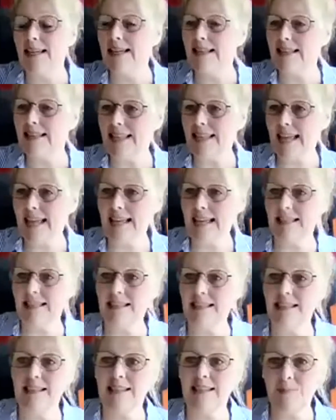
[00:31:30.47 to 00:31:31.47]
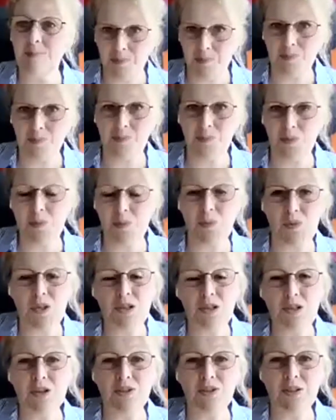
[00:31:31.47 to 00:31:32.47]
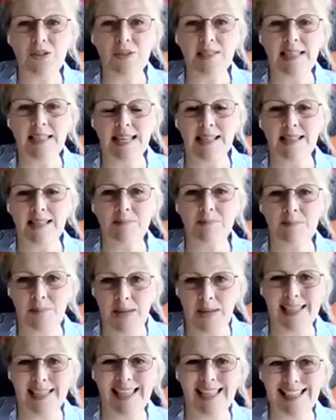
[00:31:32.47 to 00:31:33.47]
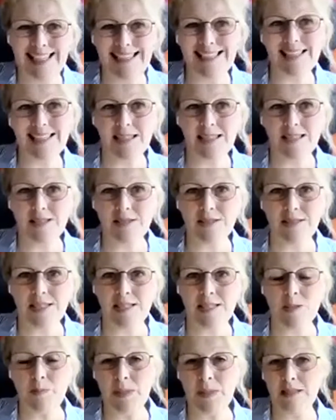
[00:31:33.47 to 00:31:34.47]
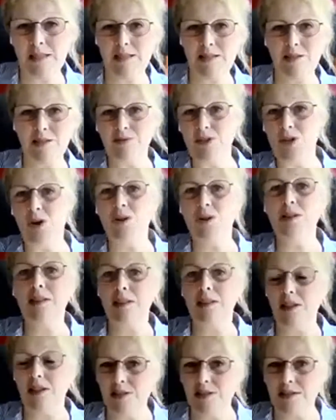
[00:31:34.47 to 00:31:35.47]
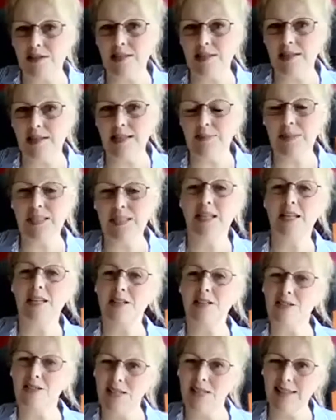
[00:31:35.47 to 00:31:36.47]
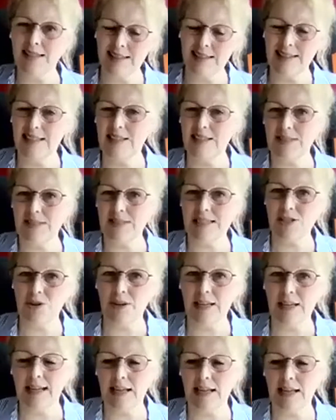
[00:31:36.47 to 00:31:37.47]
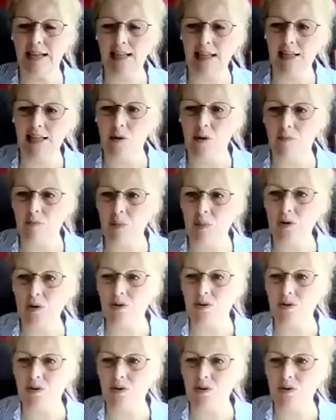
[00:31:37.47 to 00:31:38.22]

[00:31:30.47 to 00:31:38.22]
And then, you can get back into the studies because you've not lost time, so you kind of enjoy it a lot more.